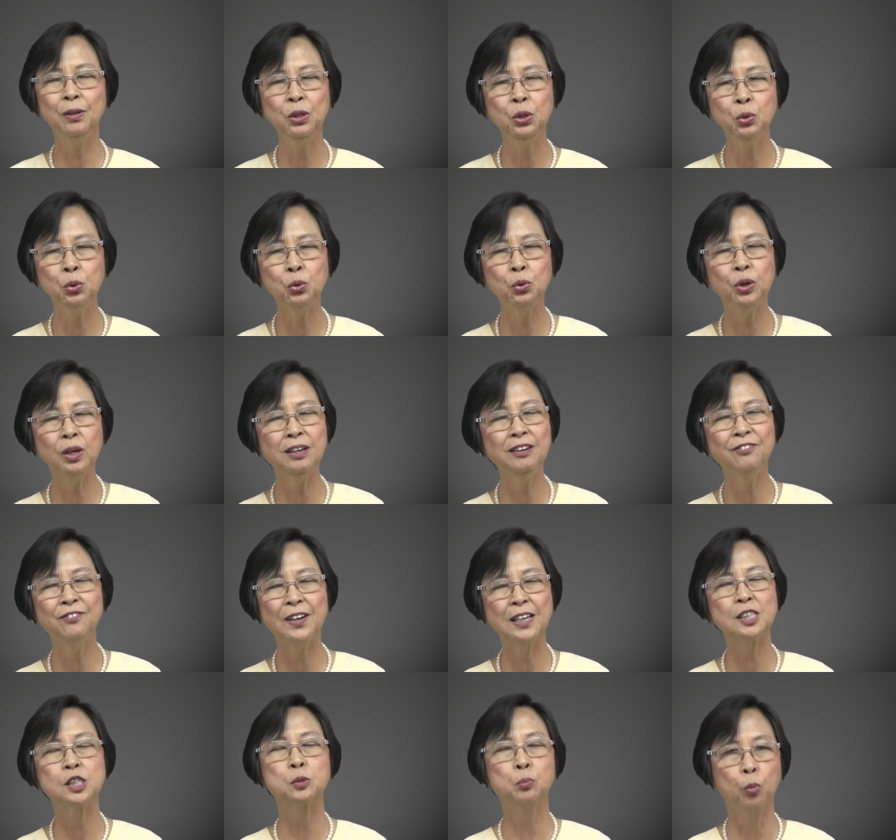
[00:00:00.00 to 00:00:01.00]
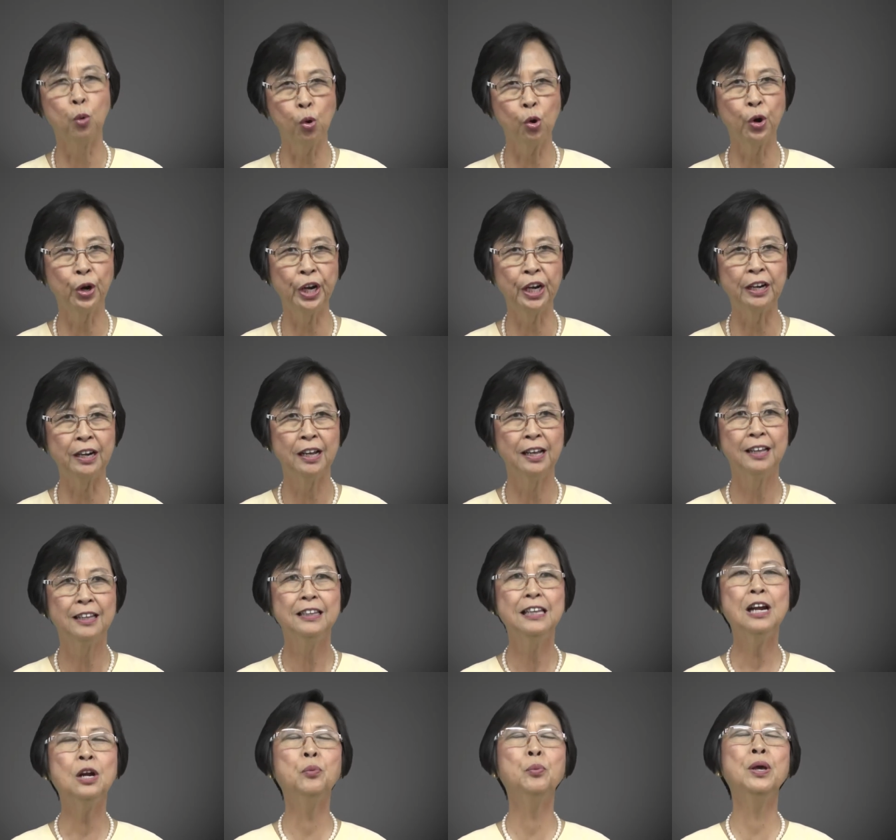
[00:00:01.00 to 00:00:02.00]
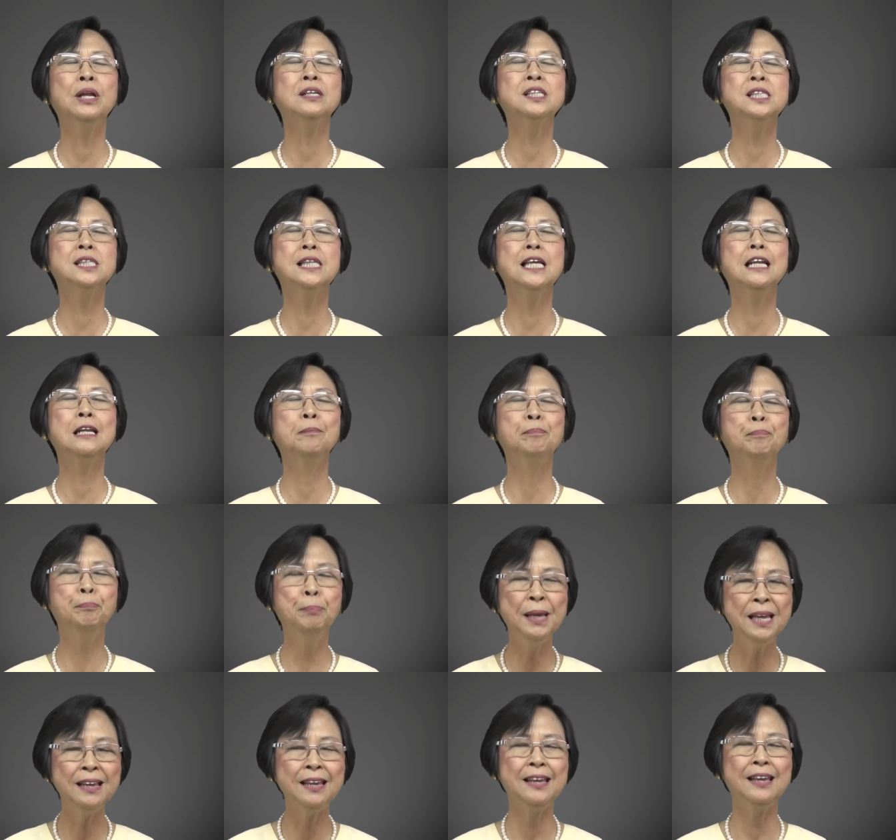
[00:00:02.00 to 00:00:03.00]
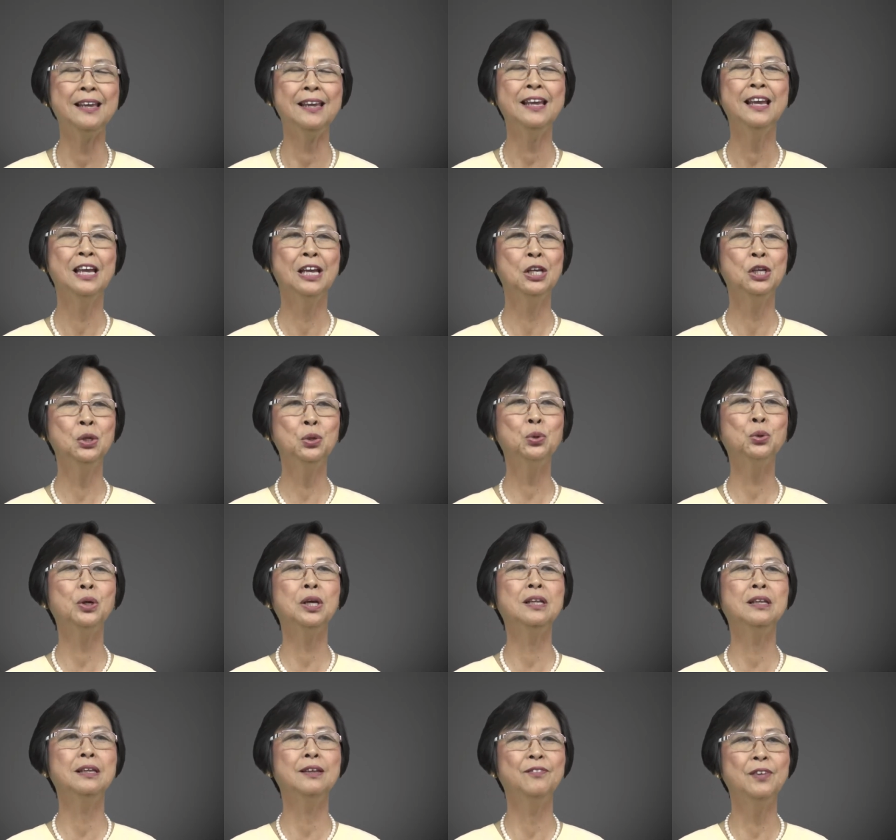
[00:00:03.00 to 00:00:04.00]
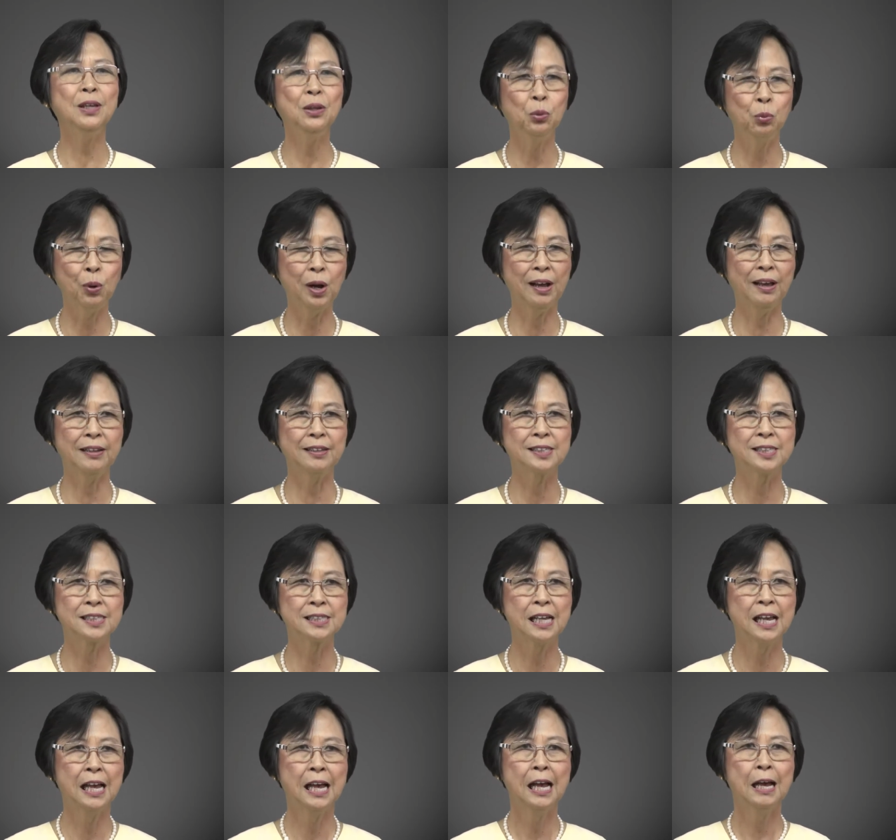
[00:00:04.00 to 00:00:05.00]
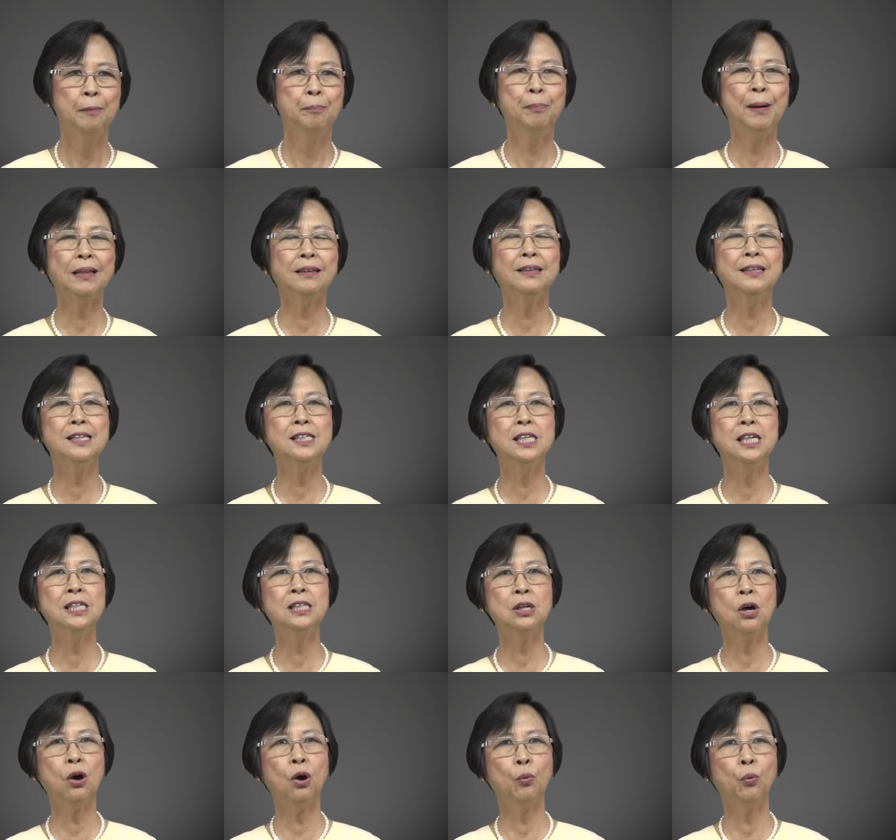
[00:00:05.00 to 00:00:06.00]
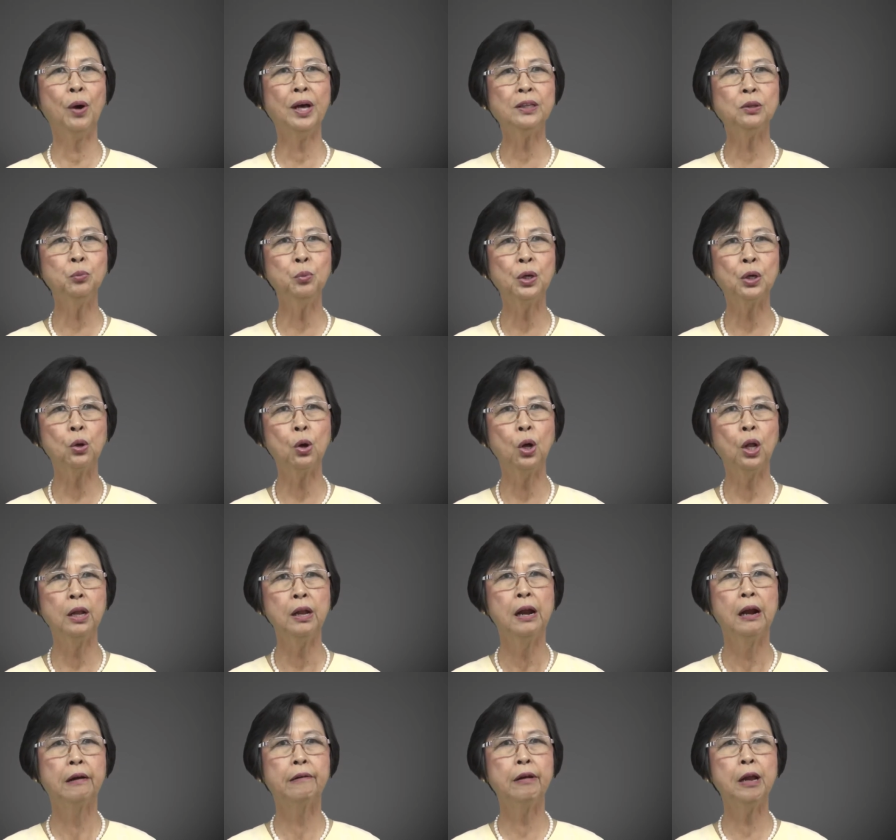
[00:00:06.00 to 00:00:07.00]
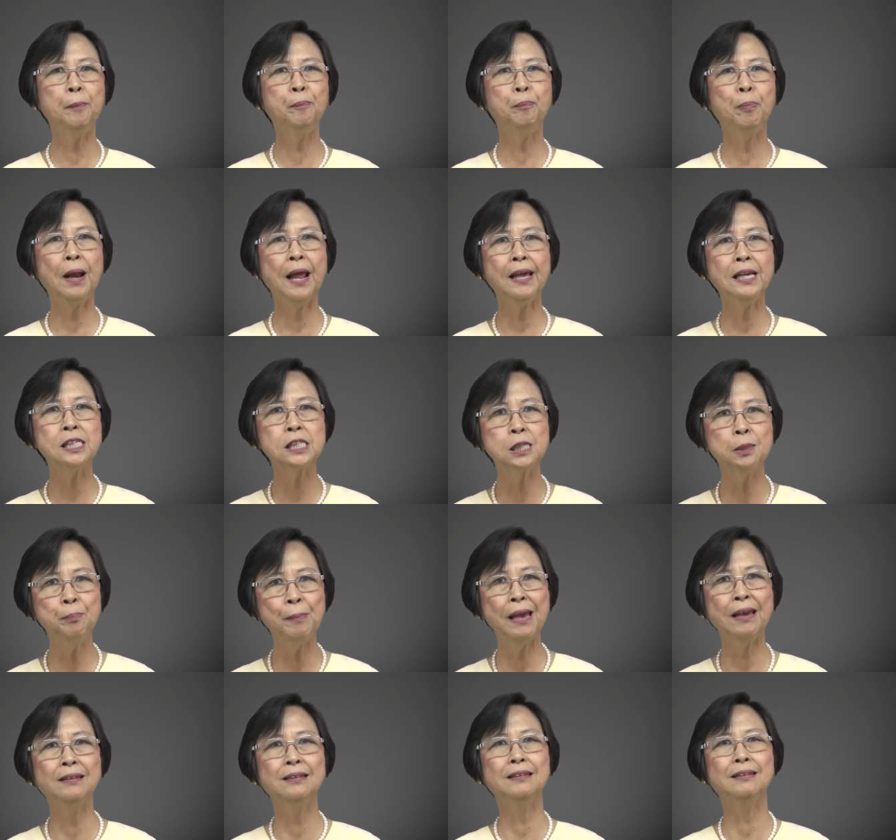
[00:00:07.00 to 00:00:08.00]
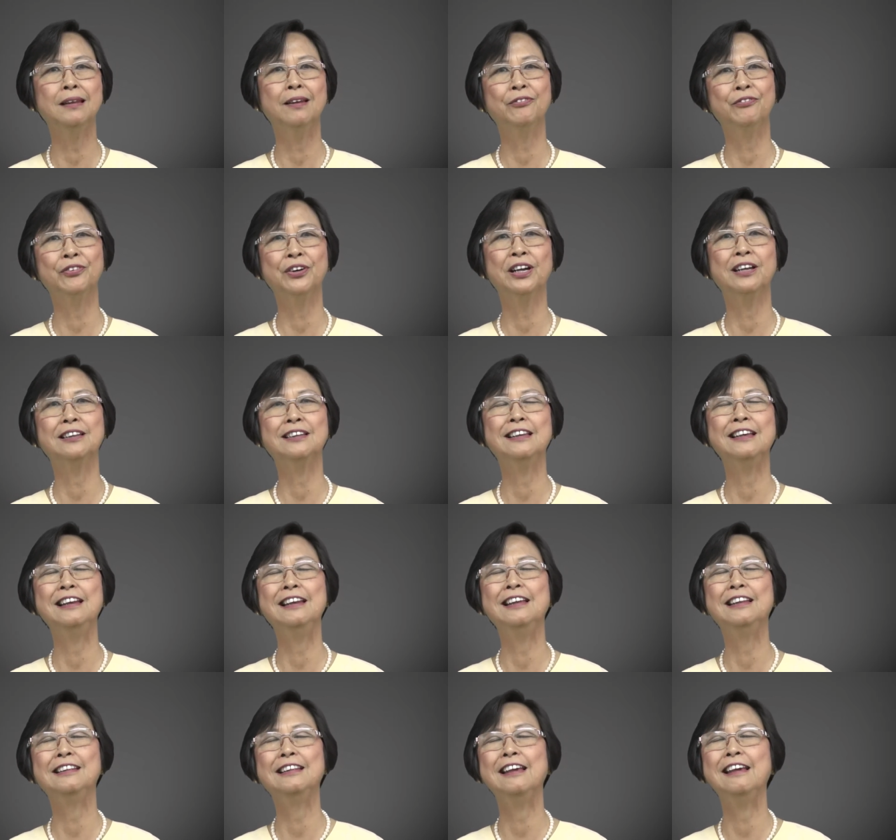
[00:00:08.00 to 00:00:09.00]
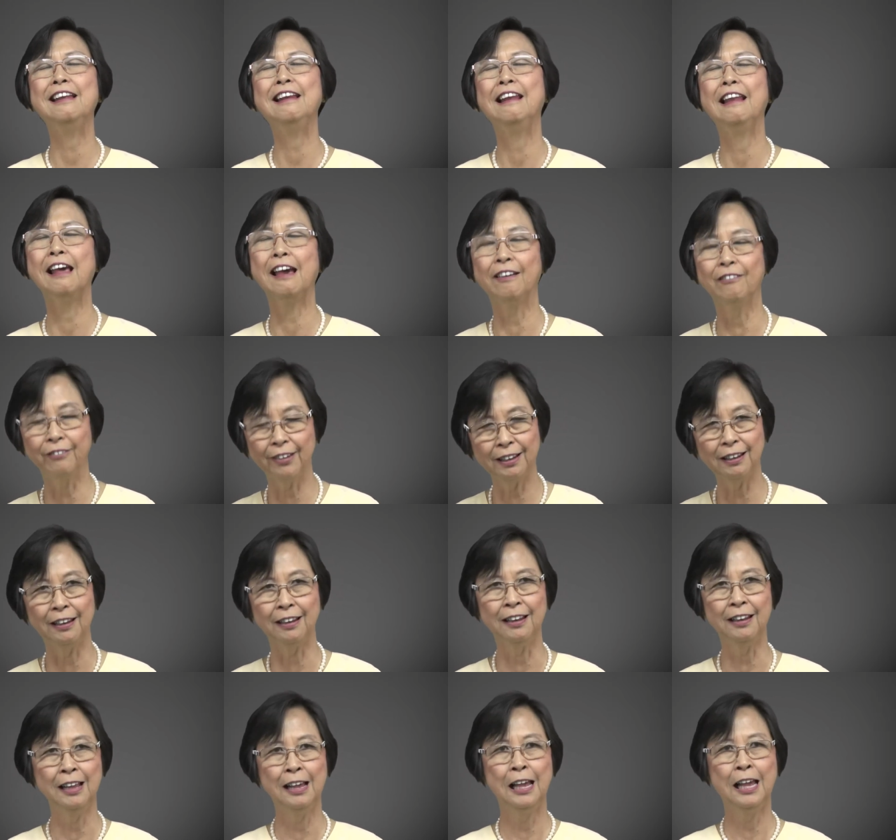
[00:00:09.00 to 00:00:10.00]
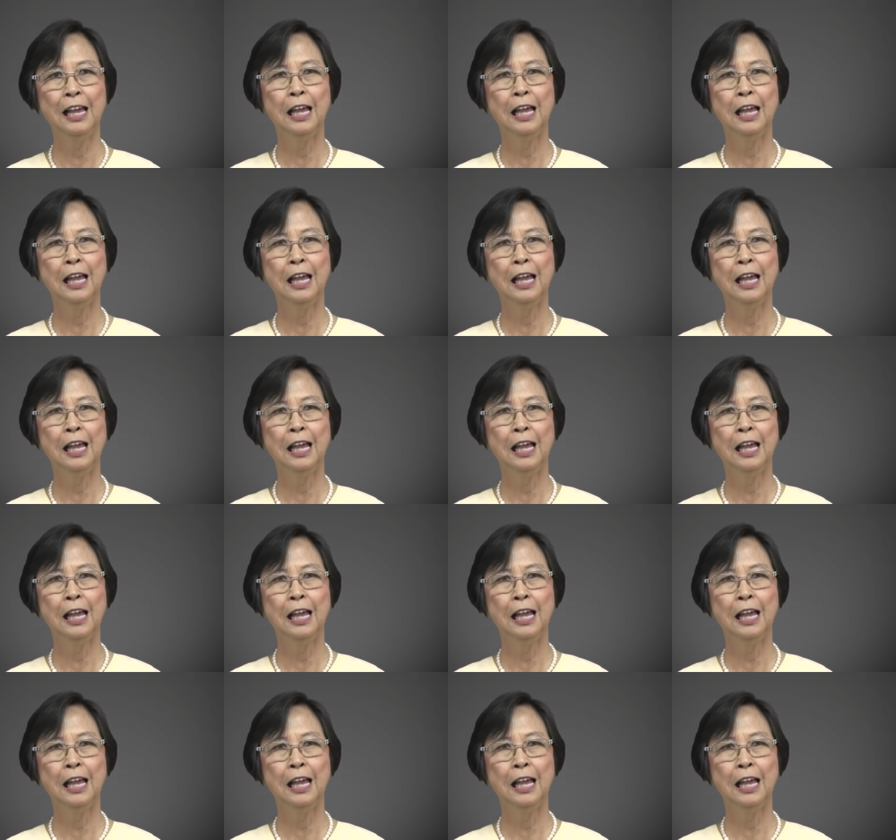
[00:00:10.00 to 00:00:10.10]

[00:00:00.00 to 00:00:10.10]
new infants born. There will still be new individuals. But this is what we call replacement fertility level